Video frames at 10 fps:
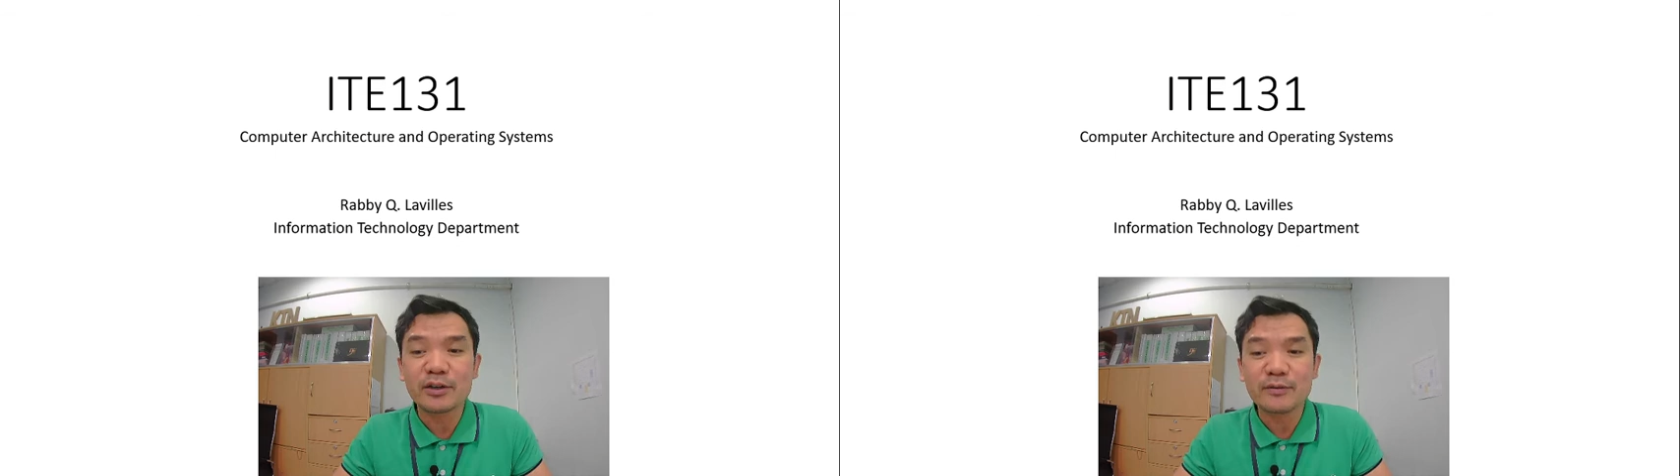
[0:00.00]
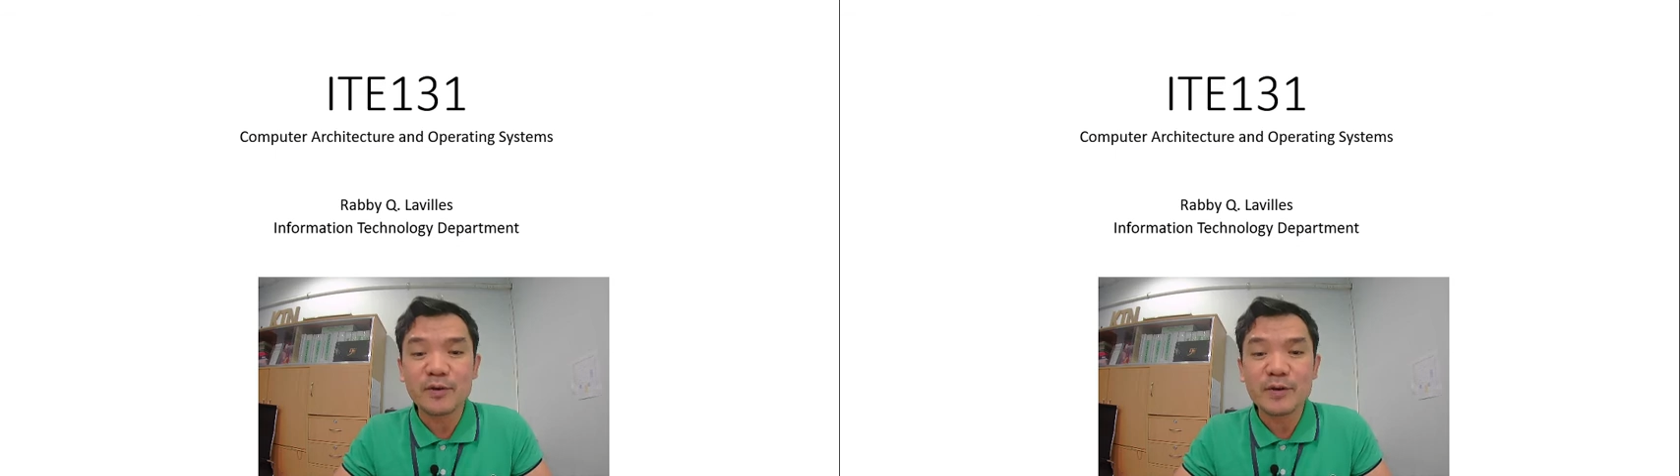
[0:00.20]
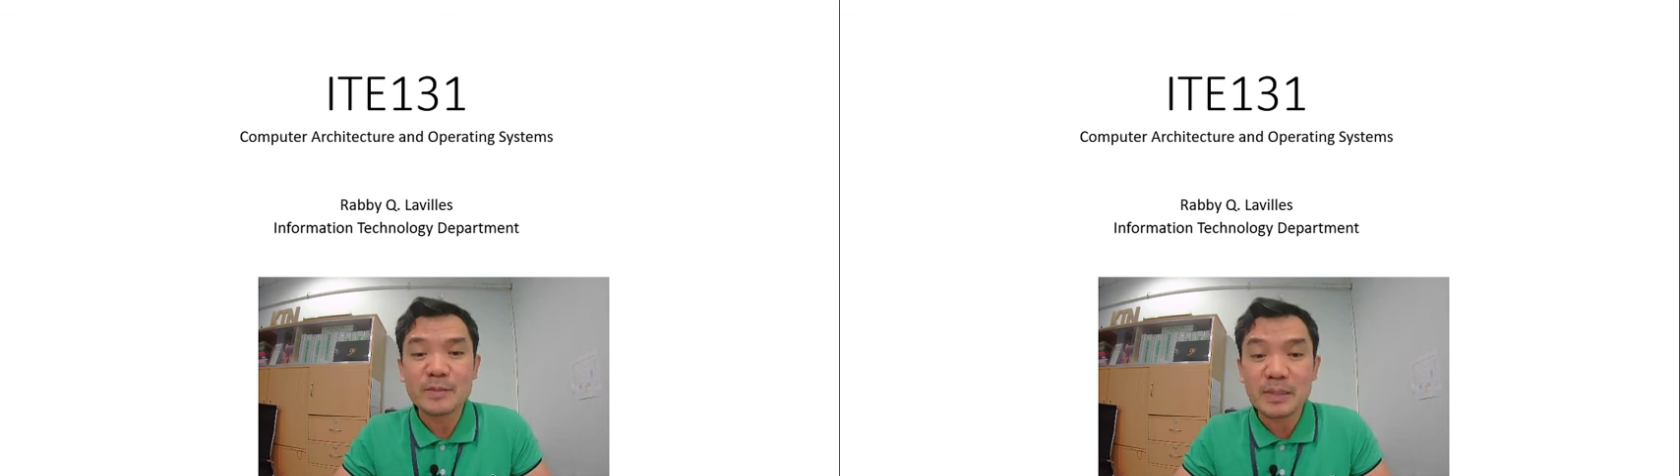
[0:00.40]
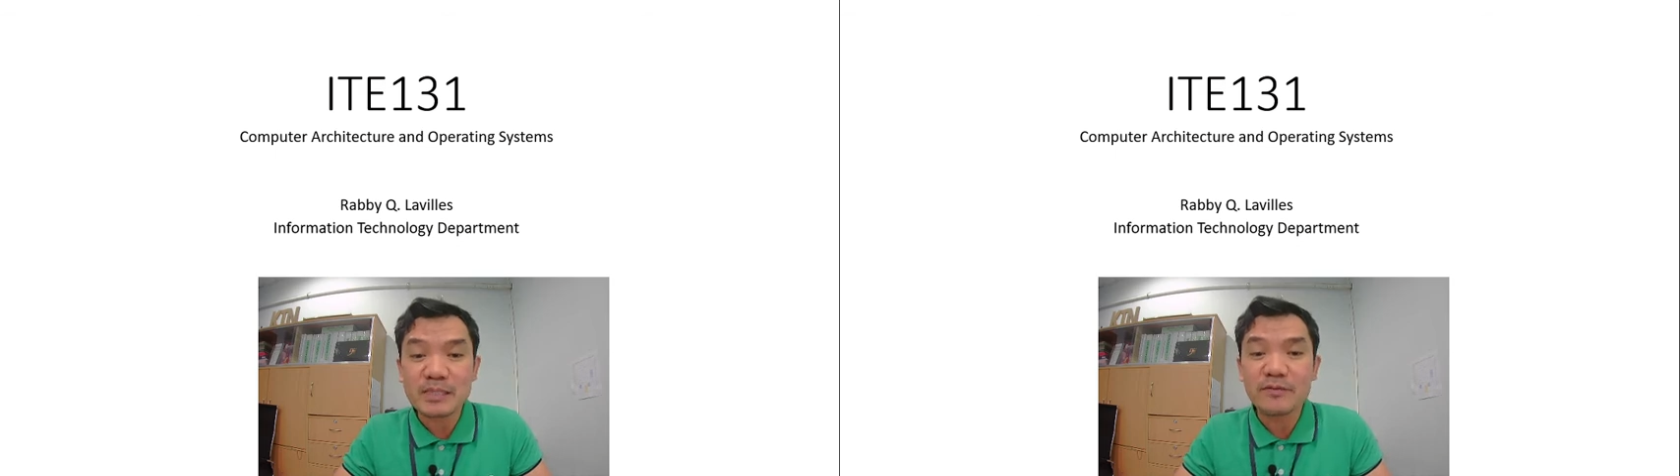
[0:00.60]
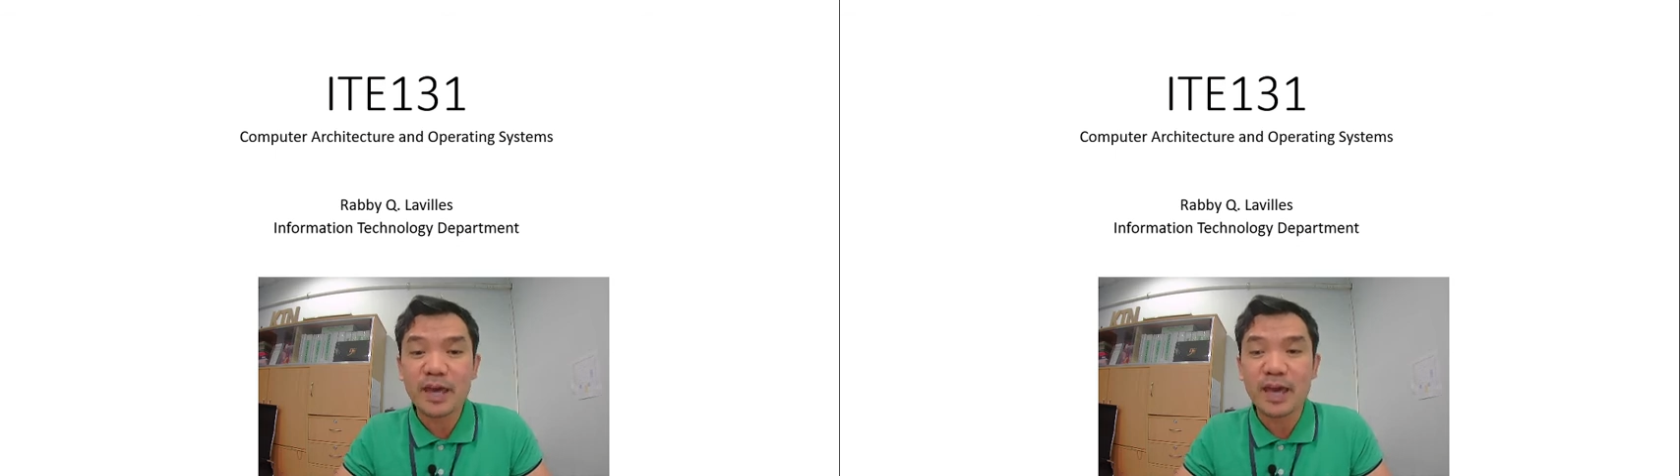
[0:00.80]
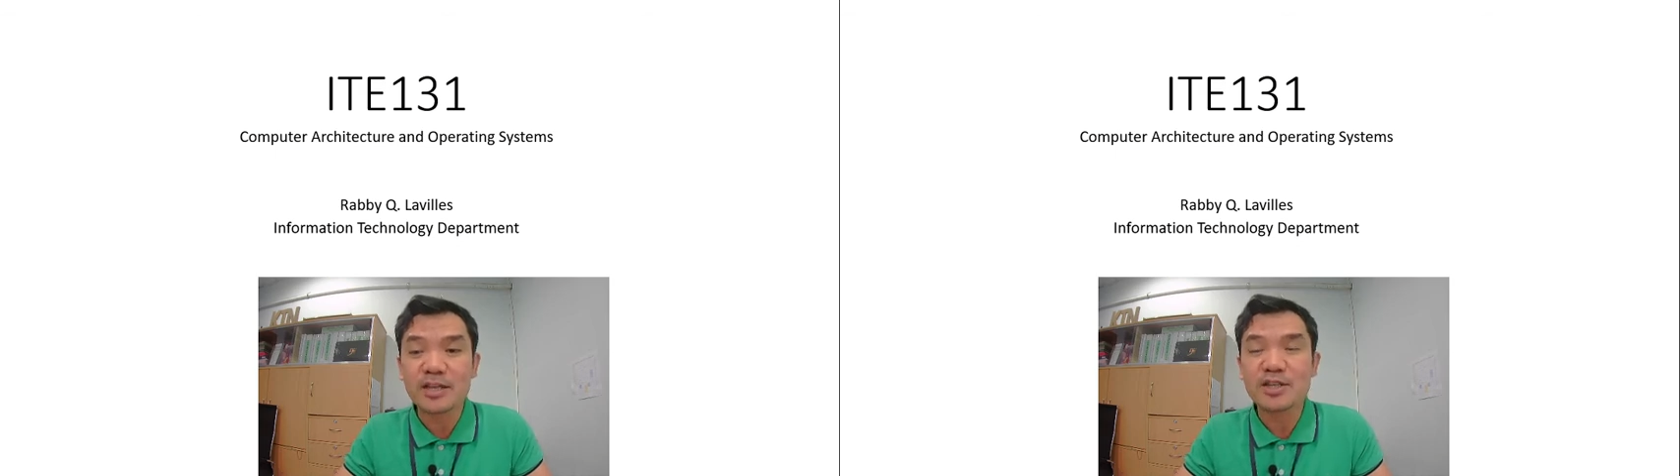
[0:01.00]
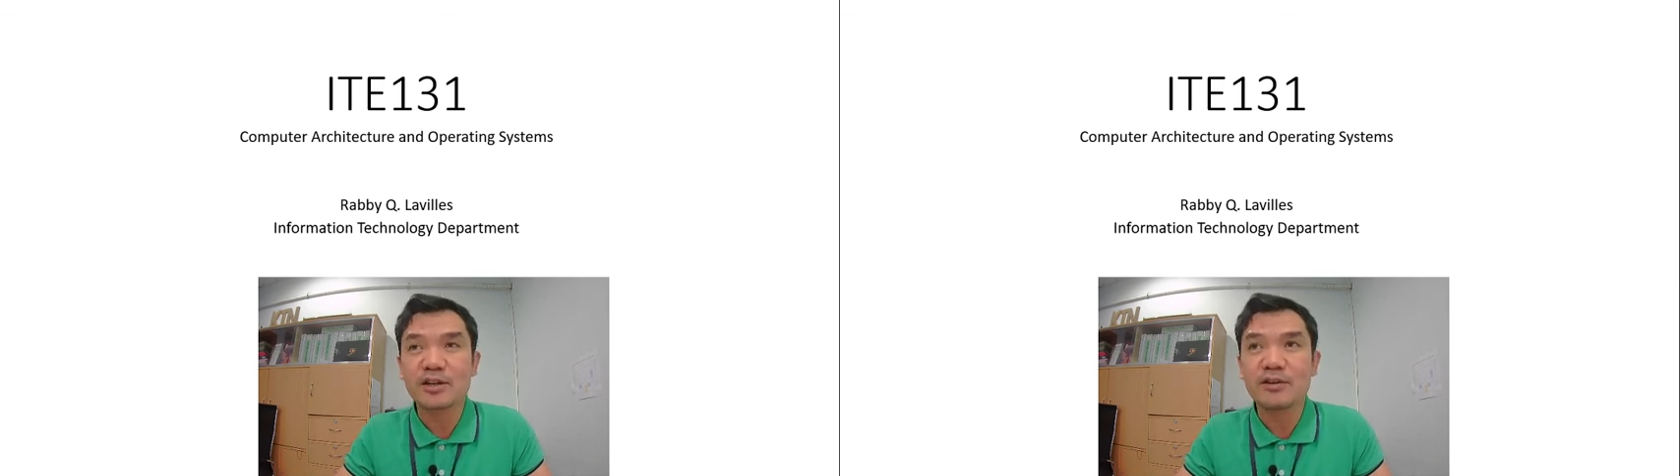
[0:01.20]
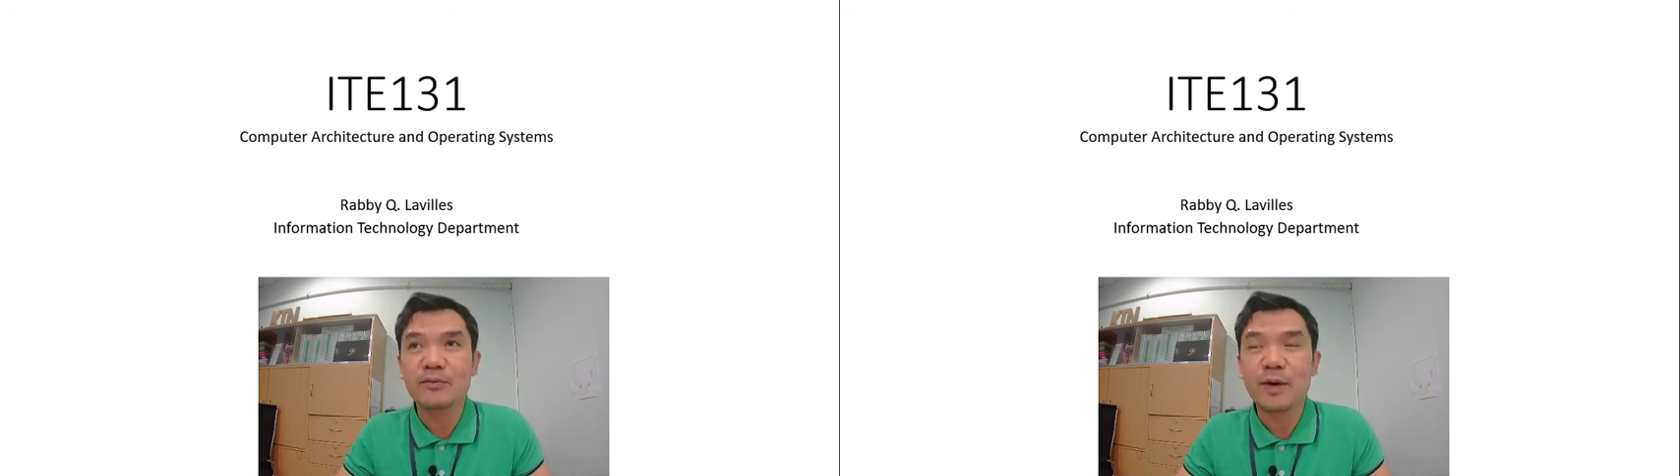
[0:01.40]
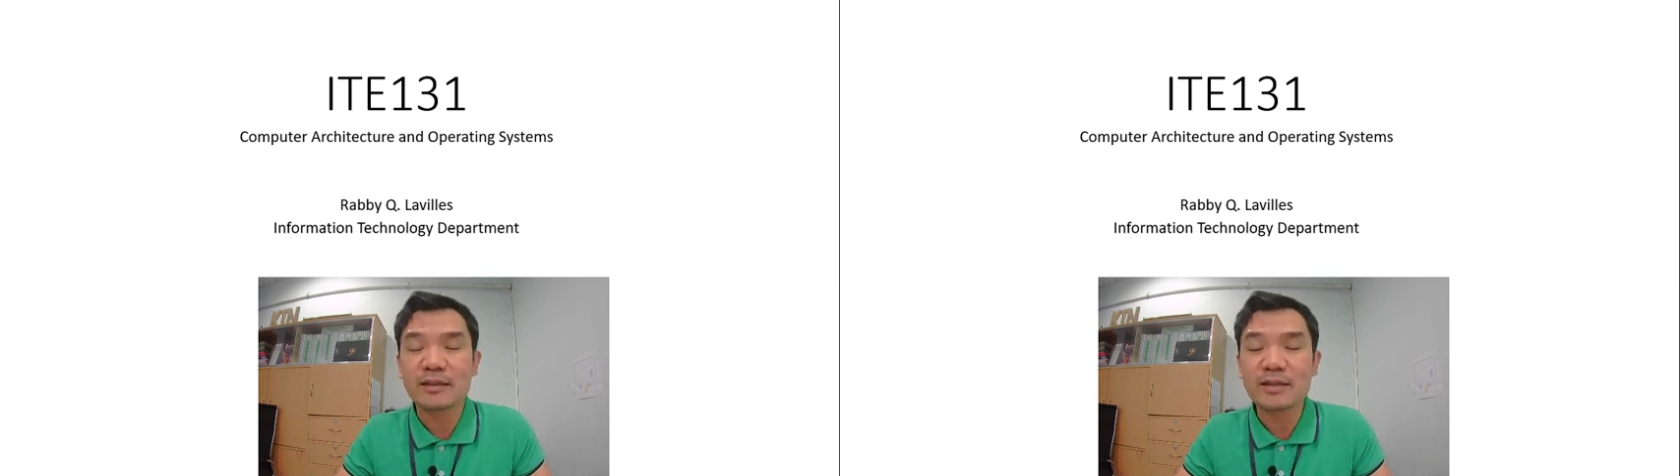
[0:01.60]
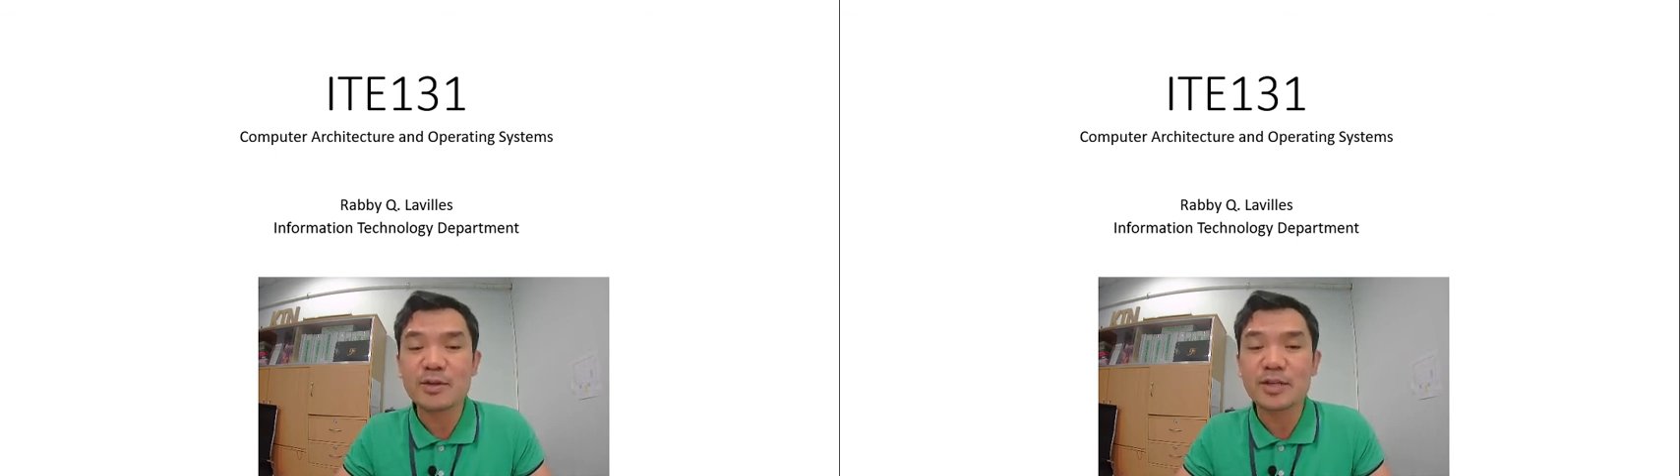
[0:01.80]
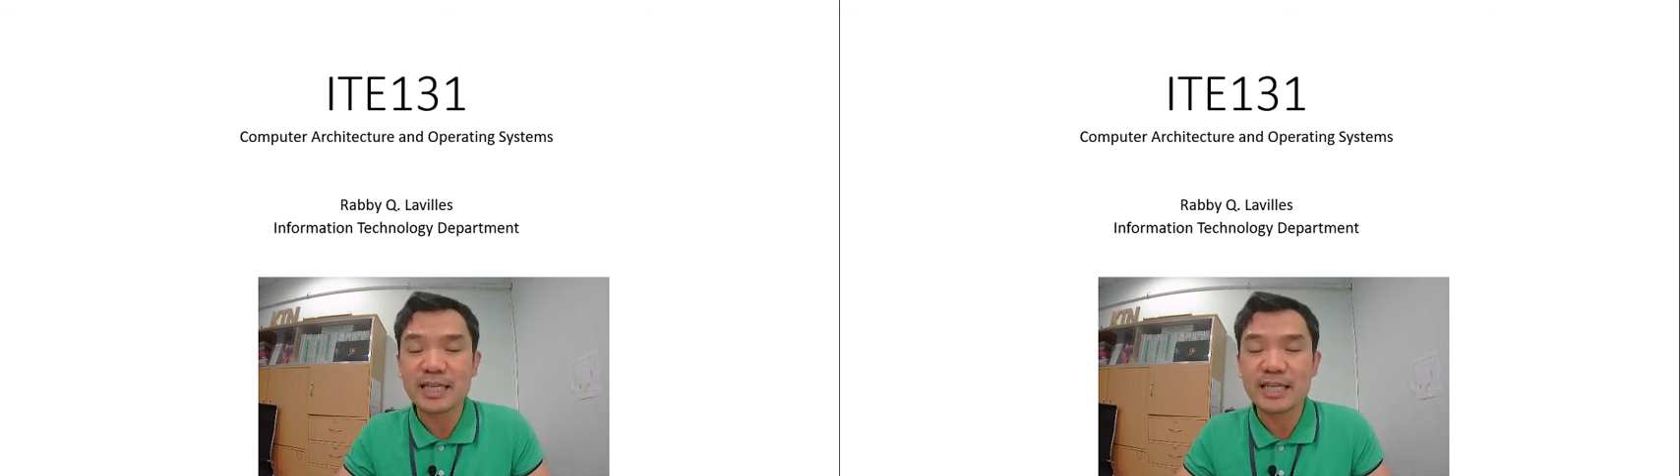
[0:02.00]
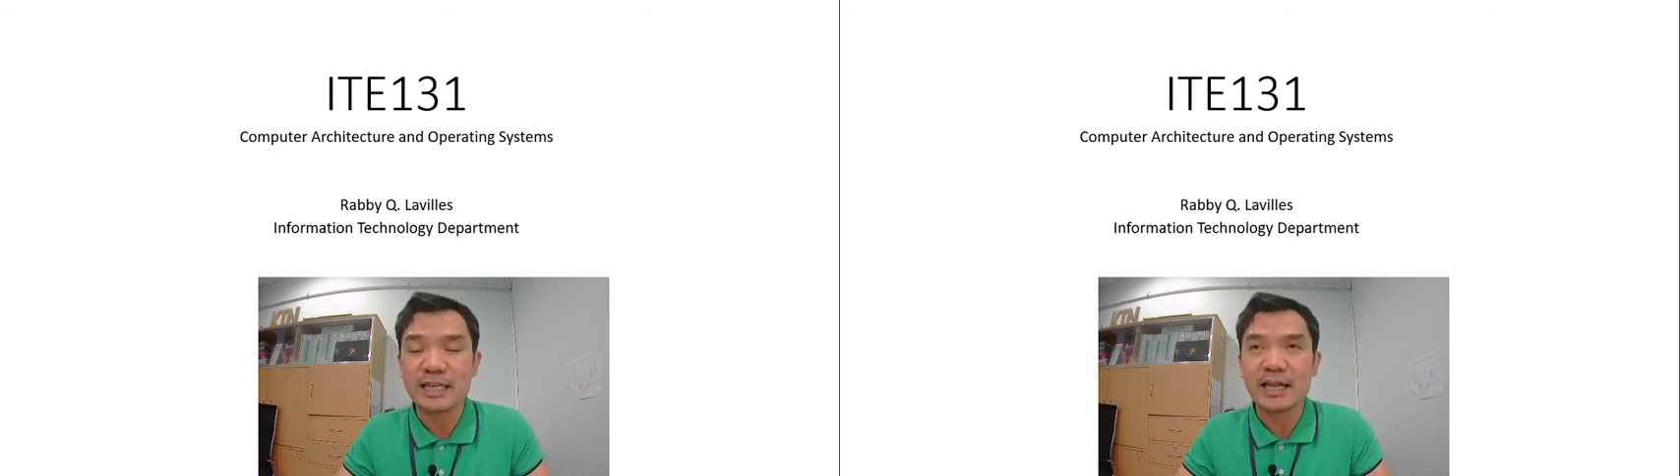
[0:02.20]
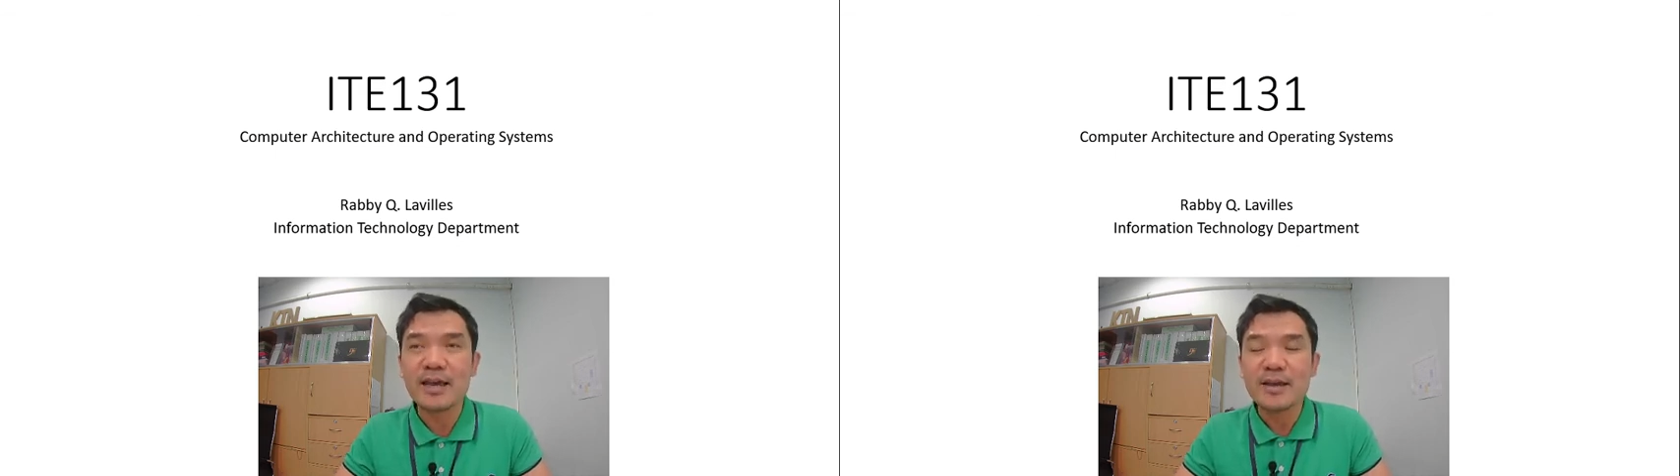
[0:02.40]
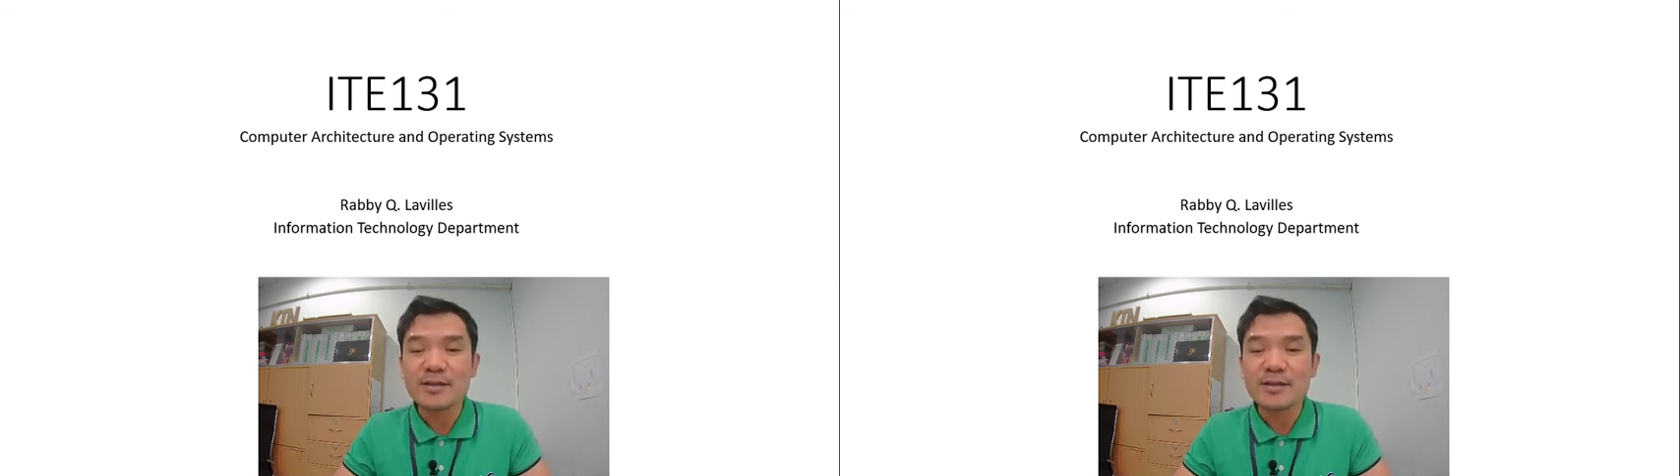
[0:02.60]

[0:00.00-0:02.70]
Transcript: of your specification of what you need.